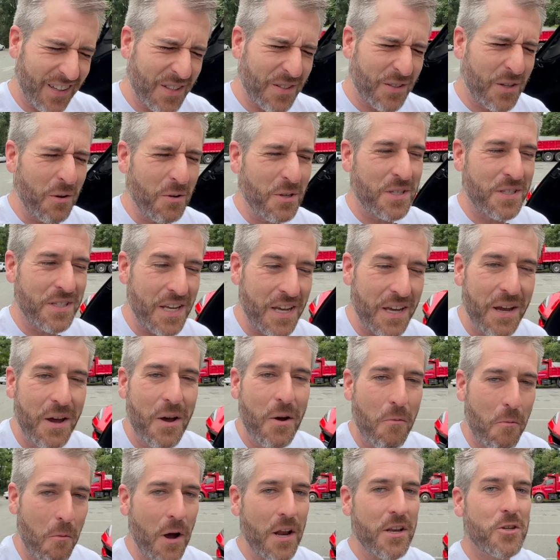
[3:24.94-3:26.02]
let's go see
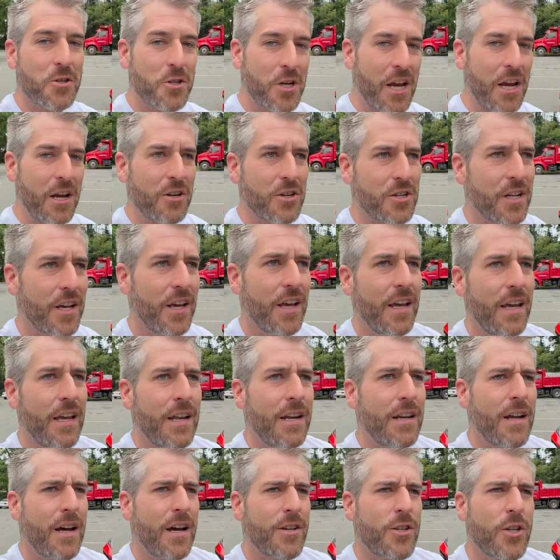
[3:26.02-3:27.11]
what changed
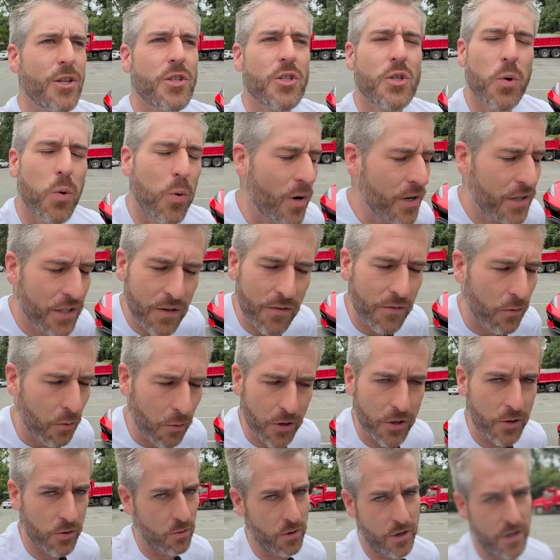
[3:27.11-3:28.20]
in uh, just
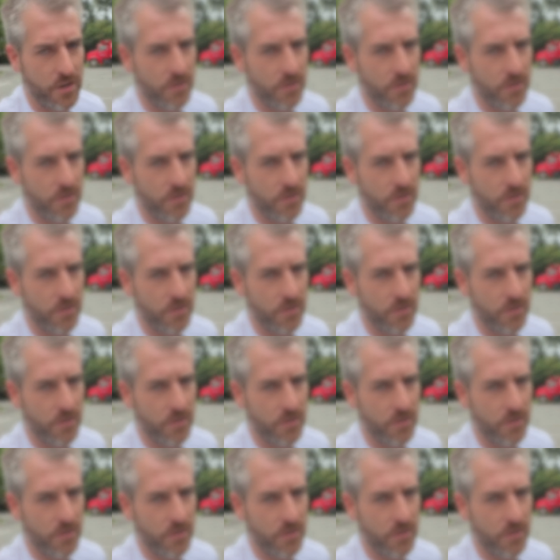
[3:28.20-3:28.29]
24 short